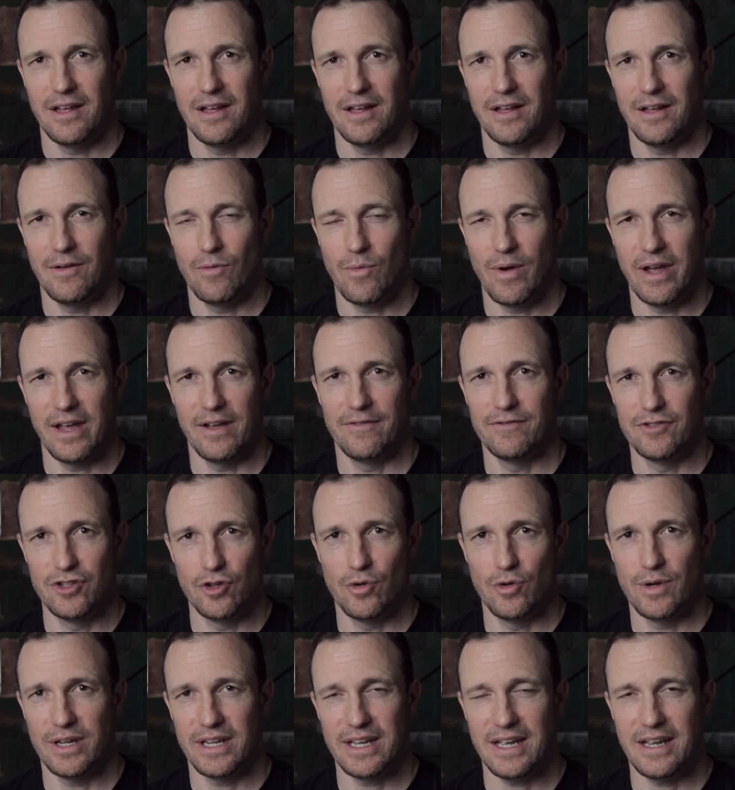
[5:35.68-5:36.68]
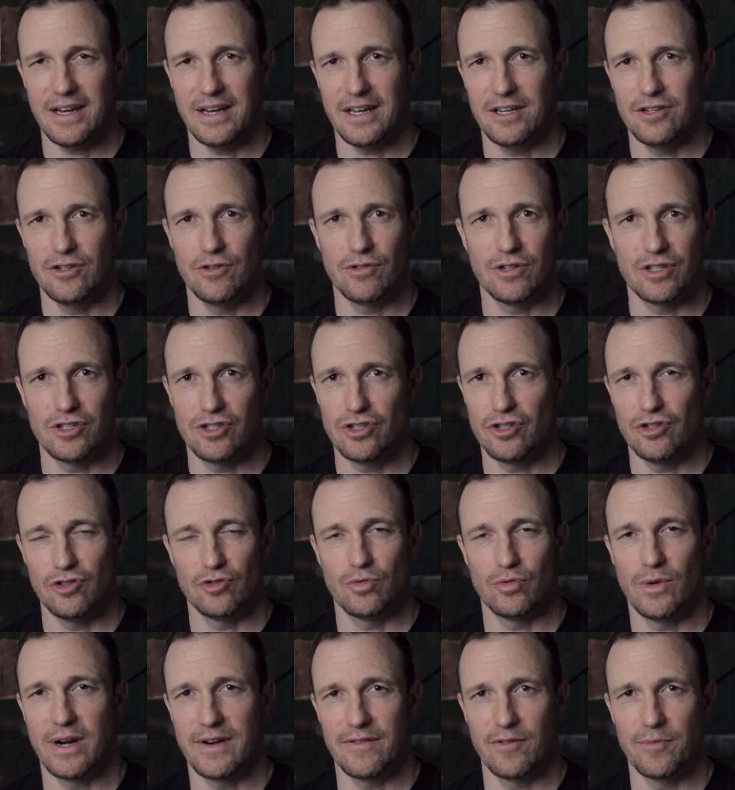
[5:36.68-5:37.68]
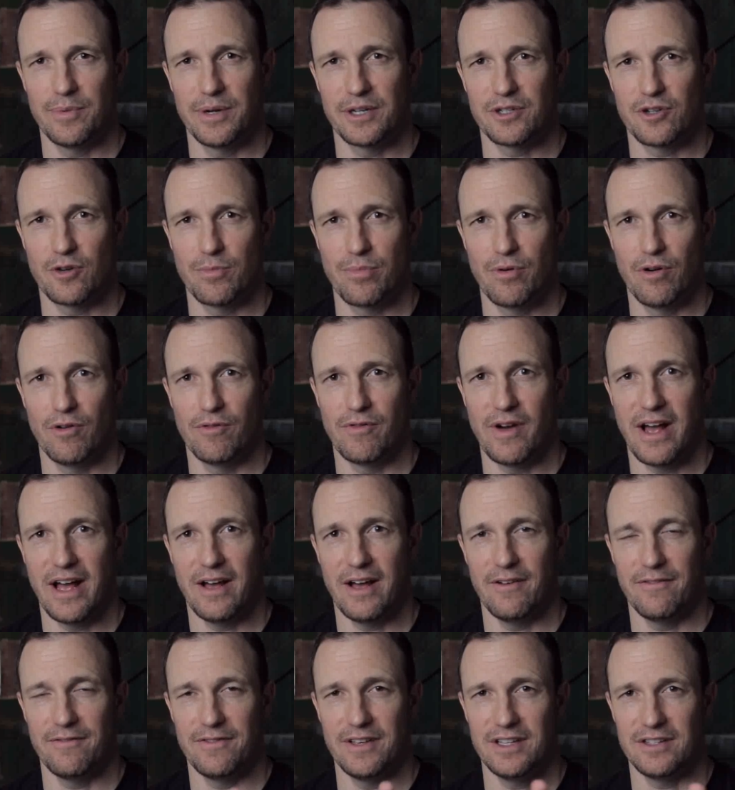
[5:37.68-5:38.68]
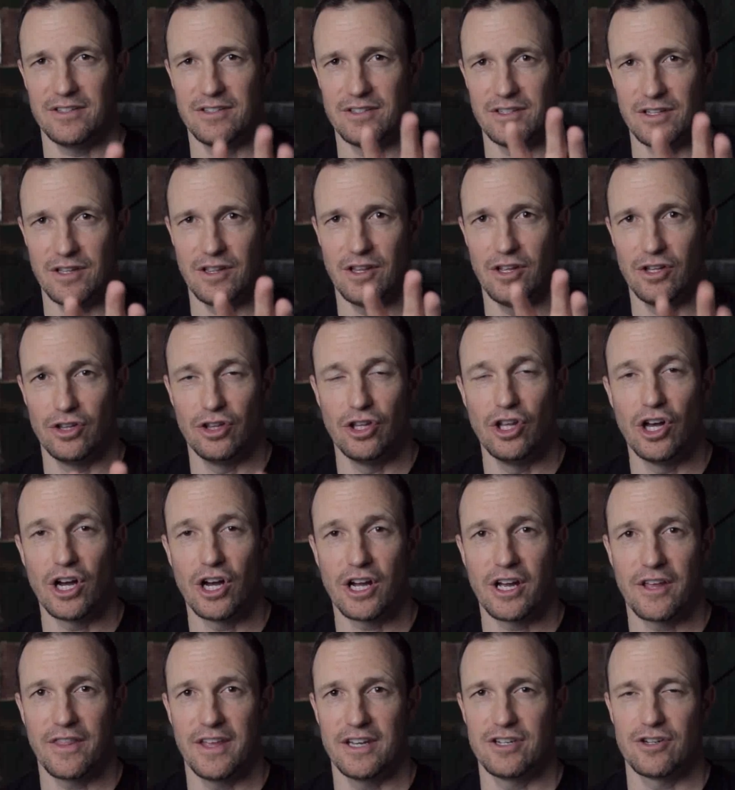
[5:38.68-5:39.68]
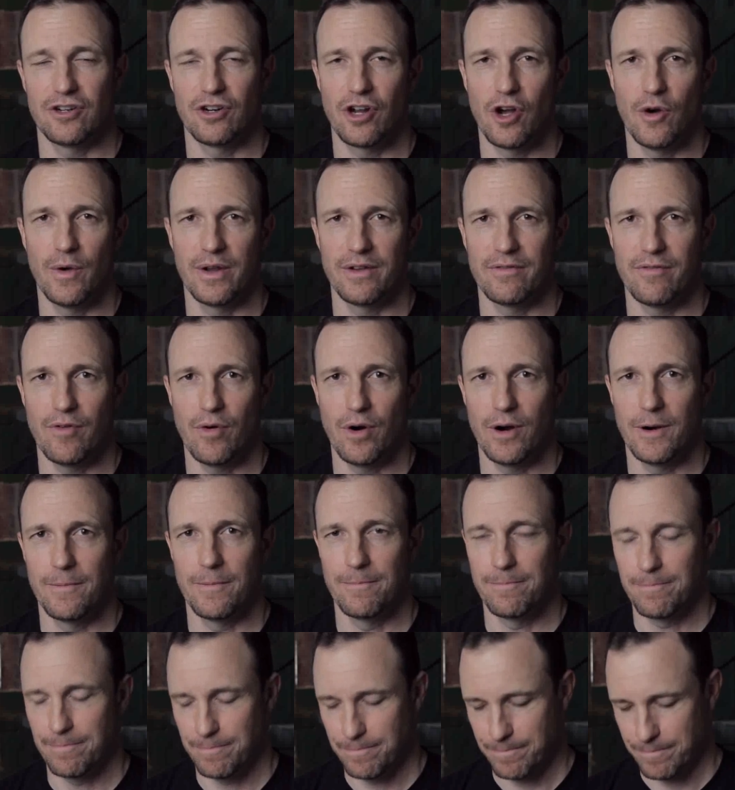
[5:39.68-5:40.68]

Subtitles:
way of doing it, and you can choose whatever picture profile fits the look that you're going for.